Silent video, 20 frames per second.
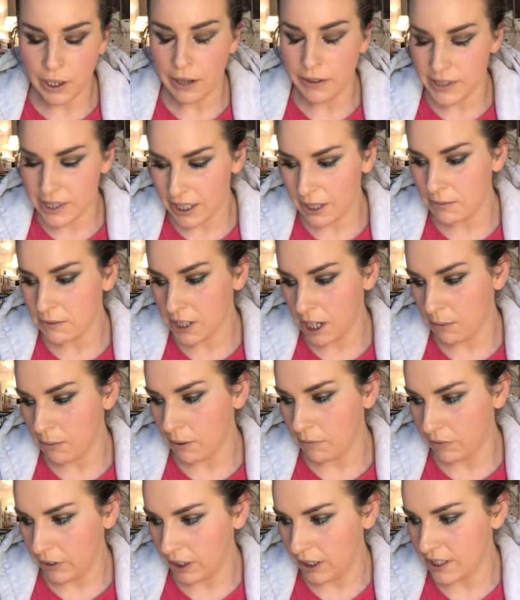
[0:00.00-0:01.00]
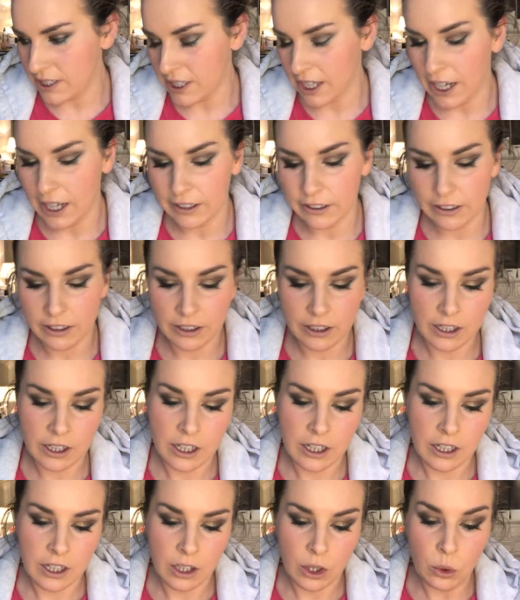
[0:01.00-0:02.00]
but at the same time, I'm really sad.
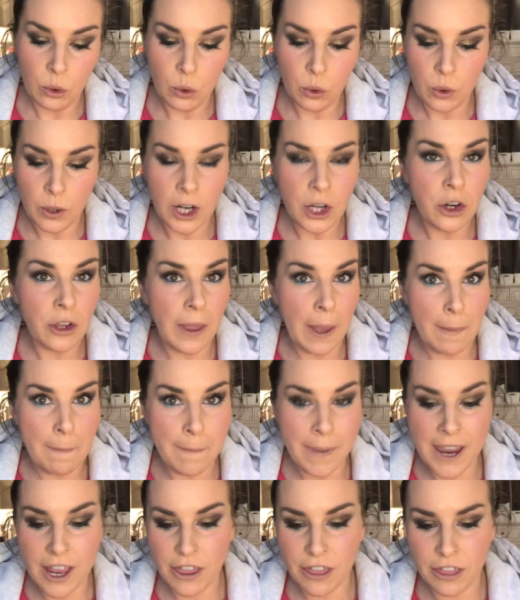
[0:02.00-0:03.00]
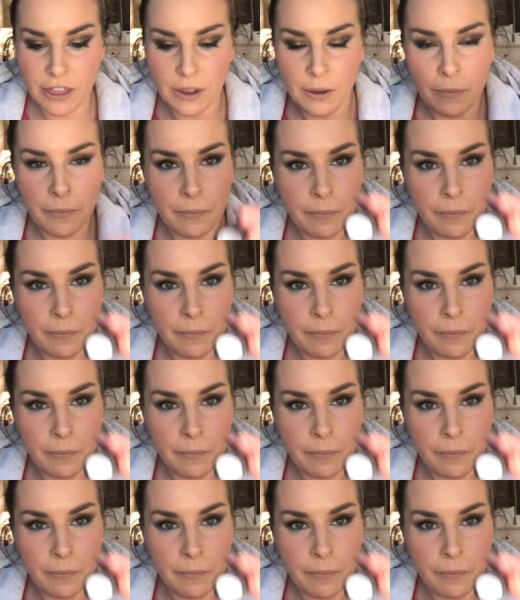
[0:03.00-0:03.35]
Oh, another myth.